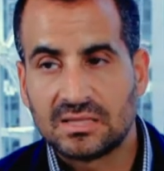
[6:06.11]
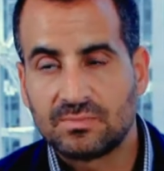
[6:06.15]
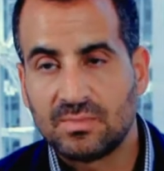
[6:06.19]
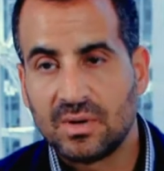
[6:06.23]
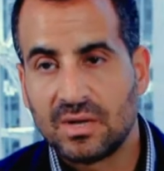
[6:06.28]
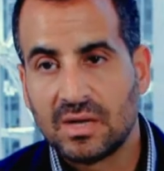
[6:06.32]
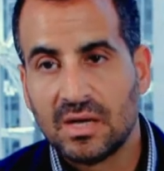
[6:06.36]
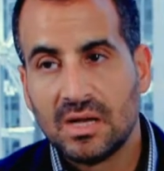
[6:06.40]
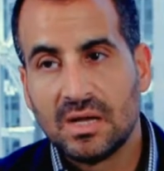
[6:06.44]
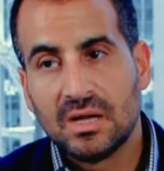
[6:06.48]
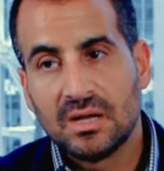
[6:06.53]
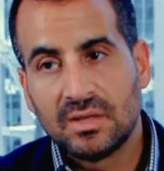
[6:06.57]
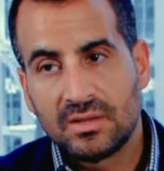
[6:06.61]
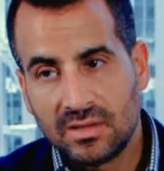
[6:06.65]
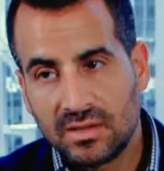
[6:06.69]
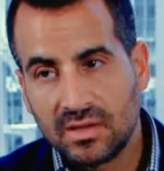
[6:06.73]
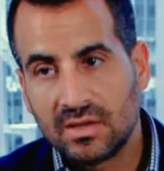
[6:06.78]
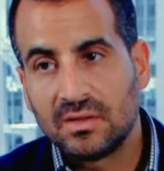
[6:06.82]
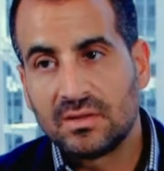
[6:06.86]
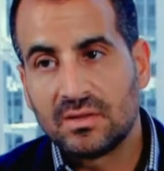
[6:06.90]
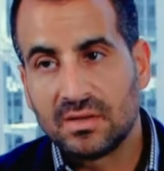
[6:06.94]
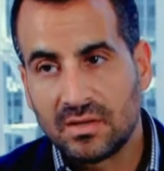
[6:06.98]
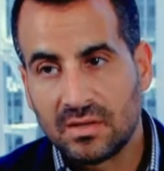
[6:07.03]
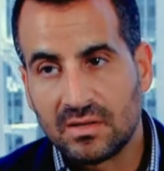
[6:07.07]
but
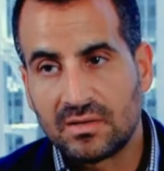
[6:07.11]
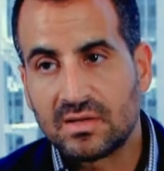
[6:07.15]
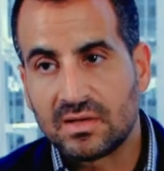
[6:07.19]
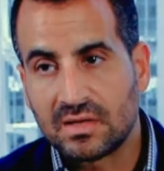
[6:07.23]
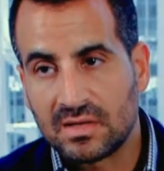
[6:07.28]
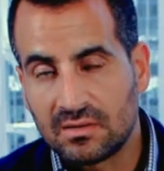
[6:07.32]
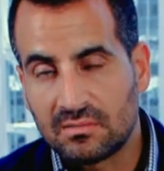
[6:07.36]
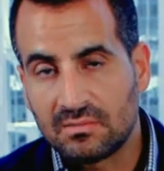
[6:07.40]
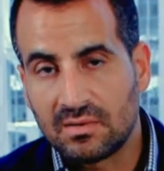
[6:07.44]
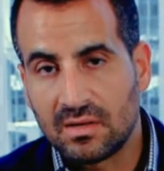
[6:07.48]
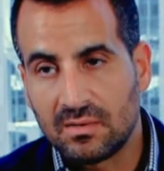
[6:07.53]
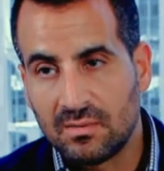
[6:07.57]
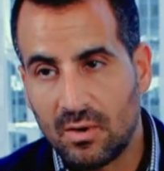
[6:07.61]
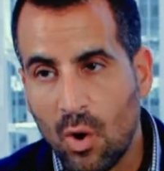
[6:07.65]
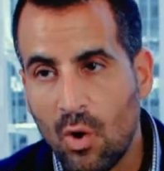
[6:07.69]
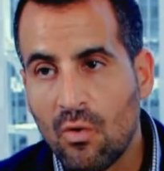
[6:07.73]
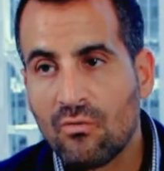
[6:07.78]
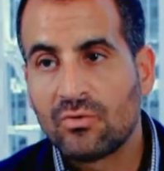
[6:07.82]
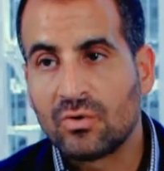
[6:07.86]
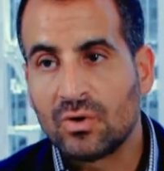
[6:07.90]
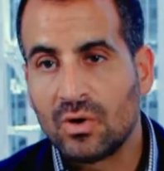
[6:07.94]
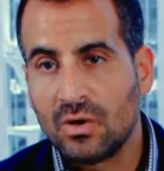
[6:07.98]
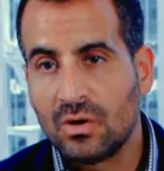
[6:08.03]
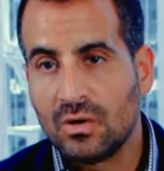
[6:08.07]
the
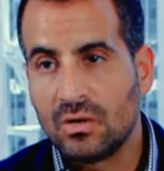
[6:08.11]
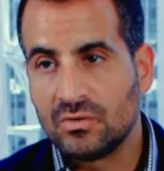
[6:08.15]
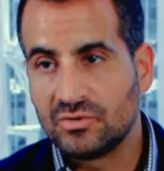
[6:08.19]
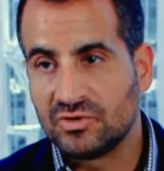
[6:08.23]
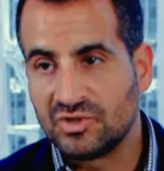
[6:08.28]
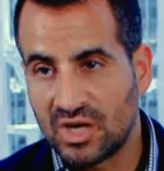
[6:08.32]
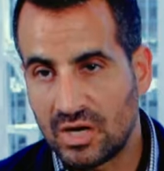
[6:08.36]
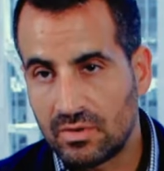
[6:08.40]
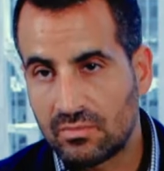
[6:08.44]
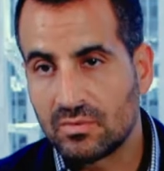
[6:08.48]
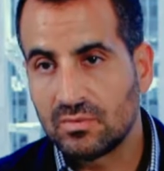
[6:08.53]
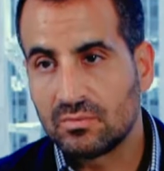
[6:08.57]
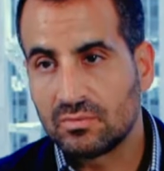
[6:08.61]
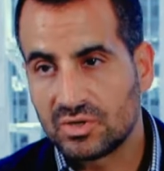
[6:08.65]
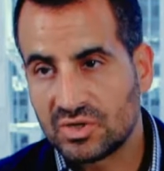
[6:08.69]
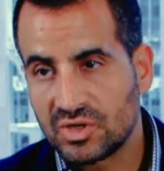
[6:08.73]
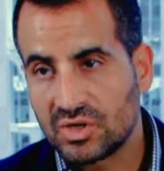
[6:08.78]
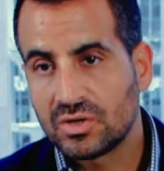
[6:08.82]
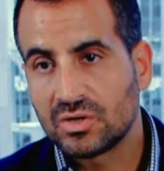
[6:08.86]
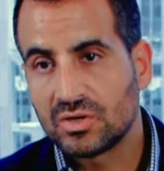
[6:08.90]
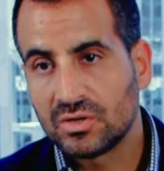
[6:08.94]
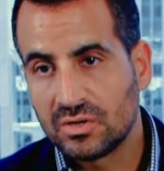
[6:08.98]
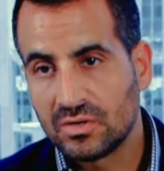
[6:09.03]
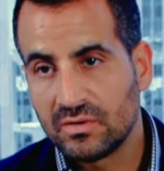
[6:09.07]
overall general
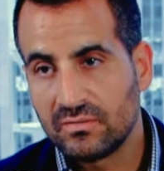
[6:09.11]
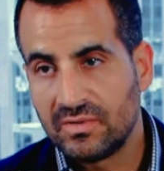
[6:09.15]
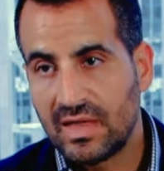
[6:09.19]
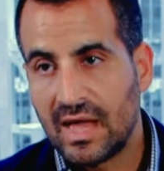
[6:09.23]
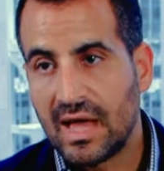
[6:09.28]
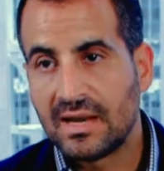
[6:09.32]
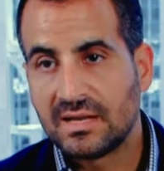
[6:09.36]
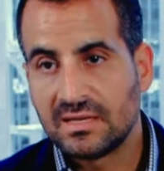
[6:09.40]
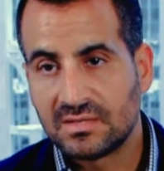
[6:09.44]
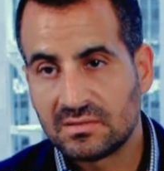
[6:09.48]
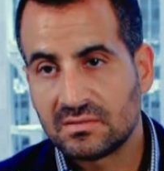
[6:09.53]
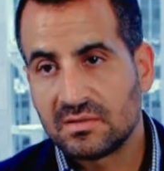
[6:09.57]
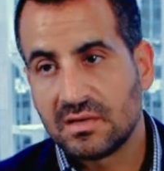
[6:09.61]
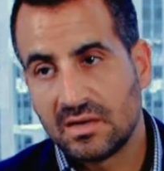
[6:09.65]
return of that is,